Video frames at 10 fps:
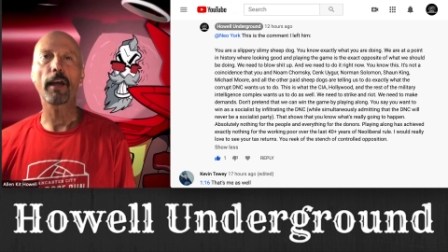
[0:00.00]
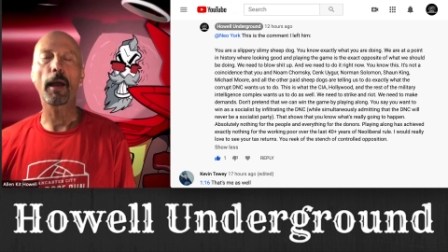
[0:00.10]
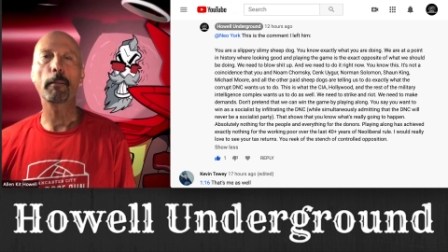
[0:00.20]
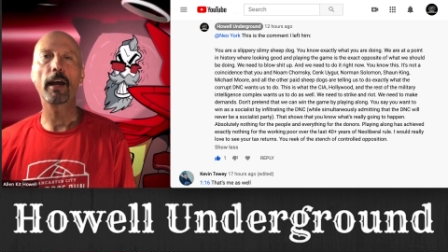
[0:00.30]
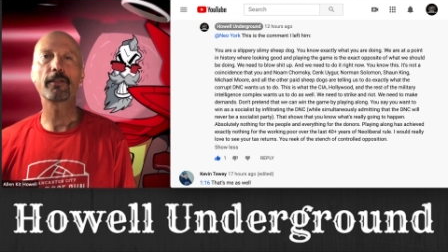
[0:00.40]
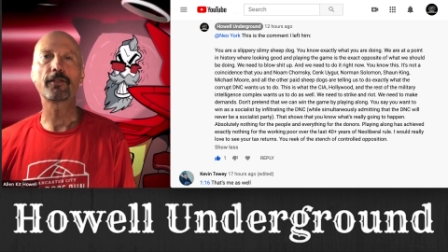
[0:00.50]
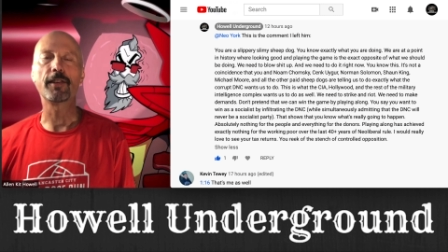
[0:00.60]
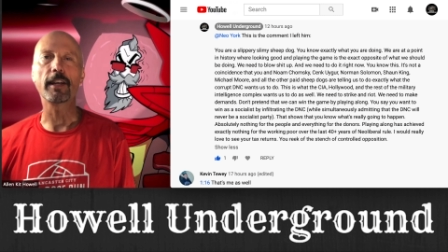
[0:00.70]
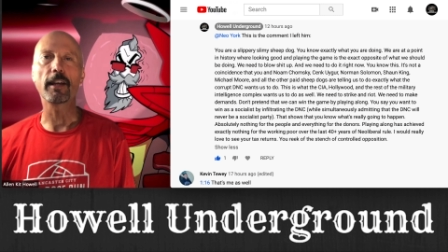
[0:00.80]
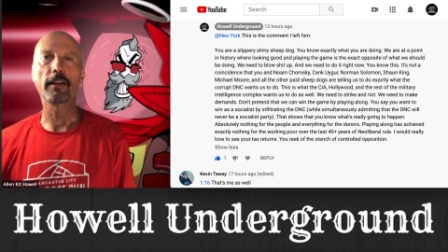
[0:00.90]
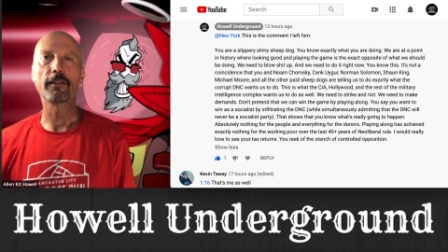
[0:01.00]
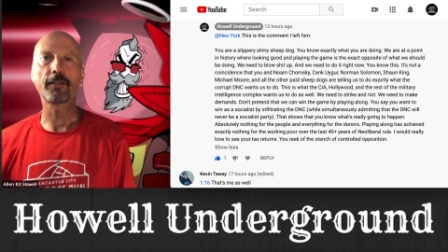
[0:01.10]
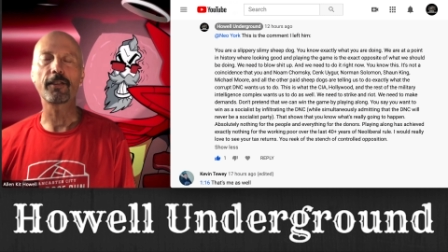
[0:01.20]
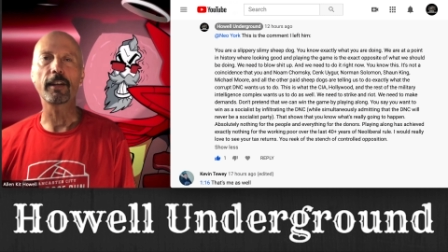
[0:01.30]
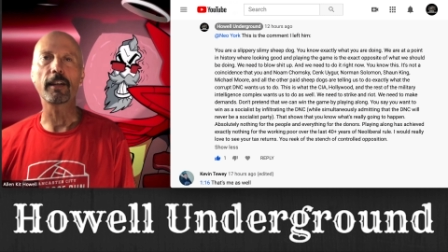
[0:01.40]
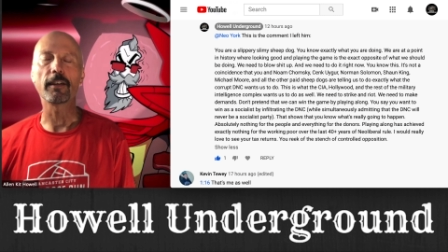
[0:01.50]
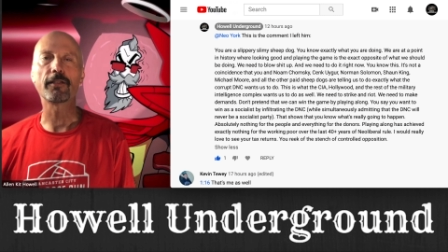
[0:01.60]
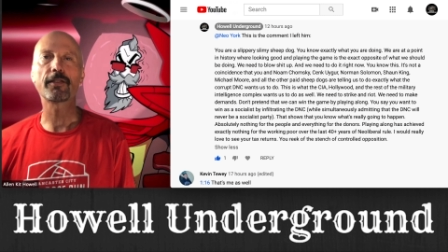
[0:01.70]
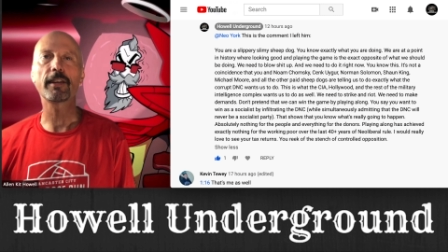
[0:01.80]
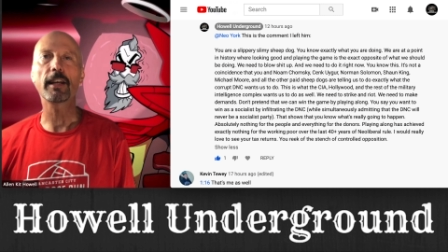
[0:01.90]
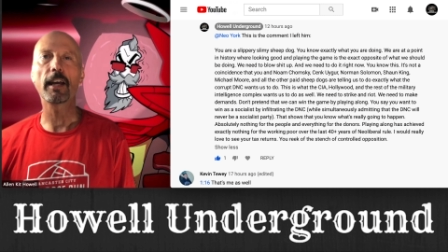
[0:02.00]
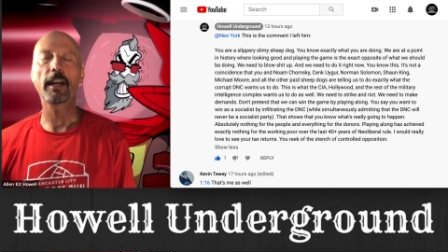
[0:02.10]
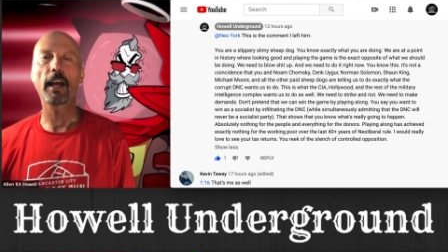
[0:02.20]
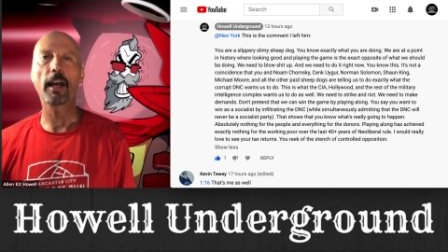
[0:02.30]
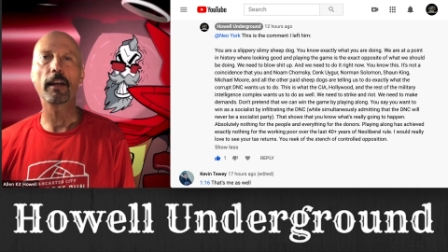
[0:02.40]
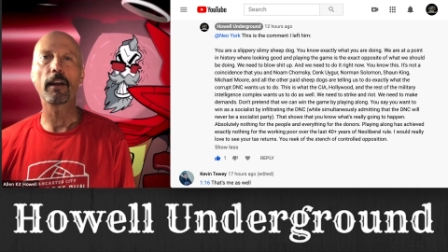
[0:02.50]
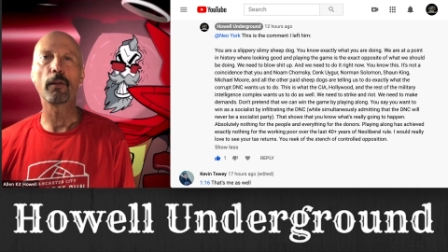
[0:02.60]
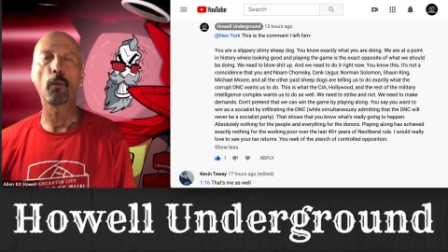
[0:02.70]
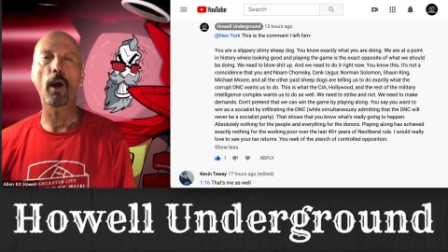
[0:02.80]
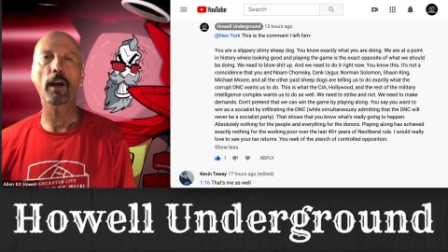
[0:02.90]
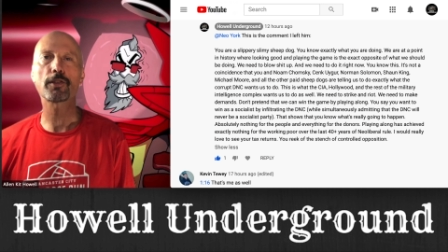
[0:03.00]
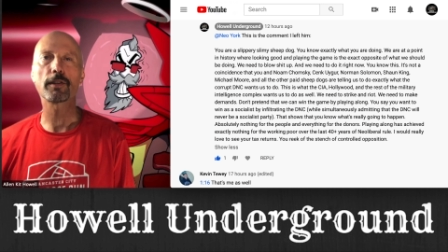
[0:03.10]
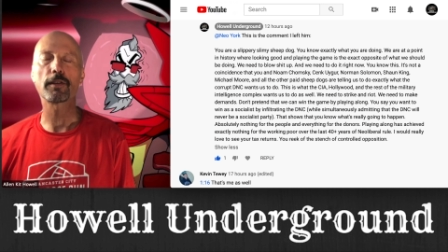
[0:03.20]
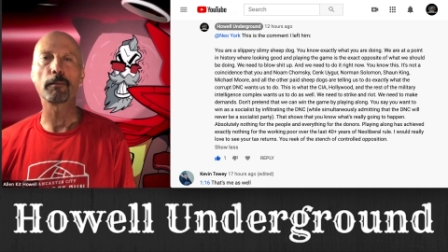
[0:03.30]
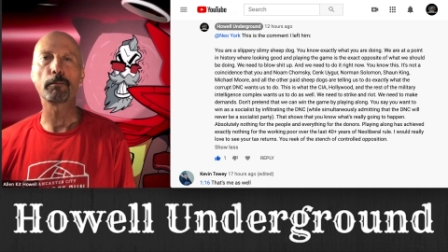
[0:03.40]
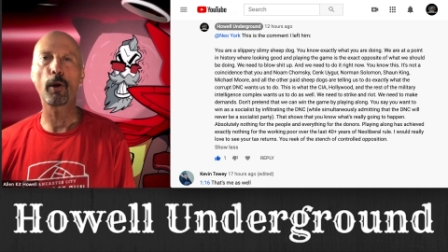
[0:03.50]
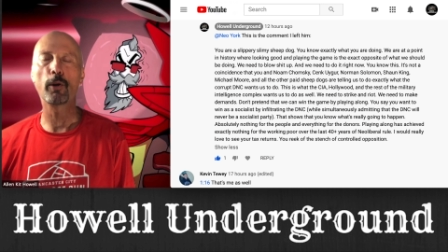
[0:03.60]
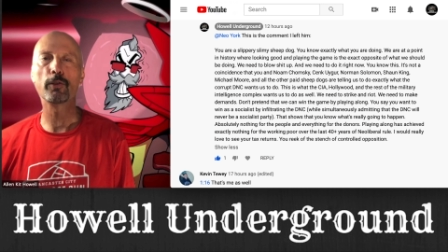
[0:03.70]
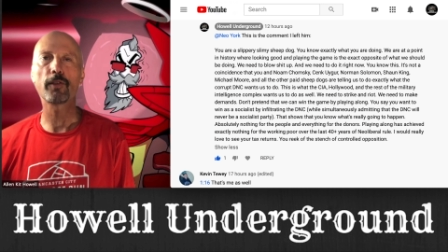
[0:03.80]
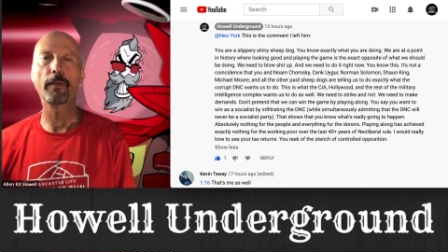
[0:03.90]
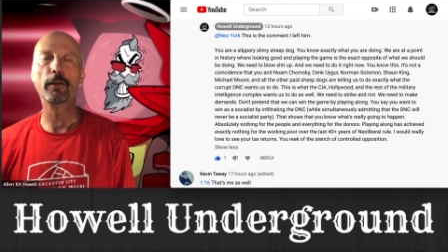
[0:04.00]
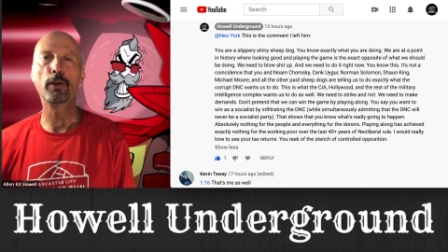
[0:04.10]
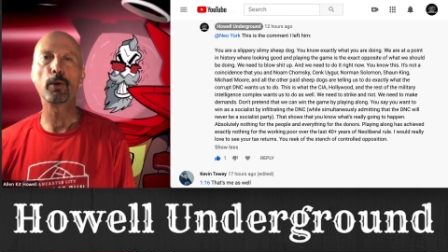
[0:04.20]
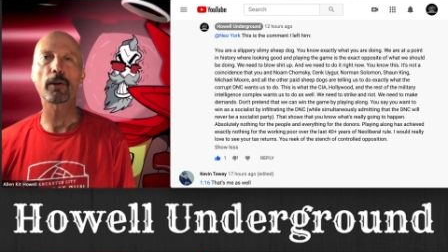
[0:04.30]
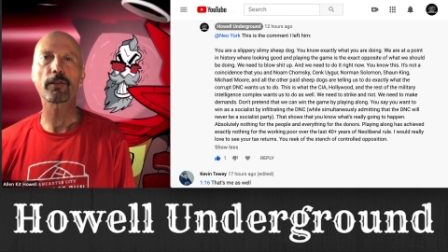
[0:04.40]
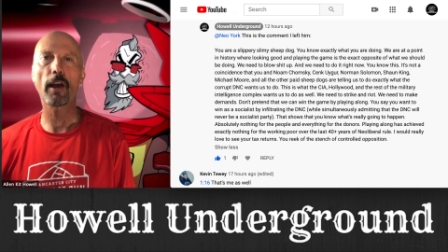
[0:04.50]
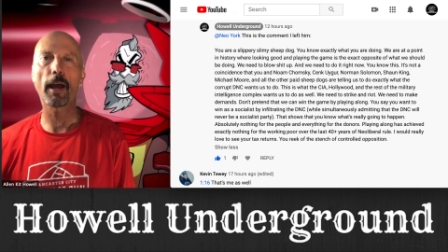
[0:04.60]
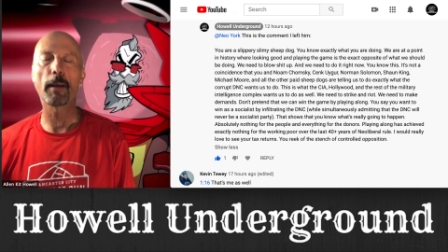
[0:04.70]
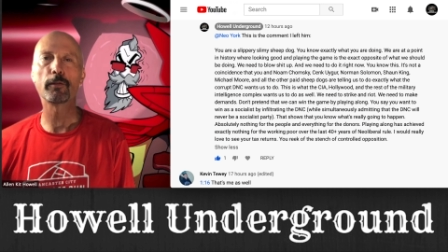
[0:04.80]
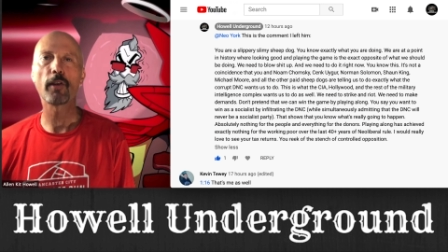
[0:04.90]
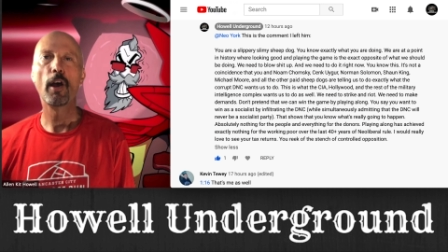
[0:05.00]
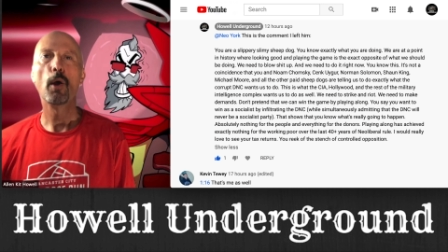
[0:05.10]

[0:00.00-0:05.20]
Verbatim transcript: MSDNC and CNN and the Washington Post and the New York Times.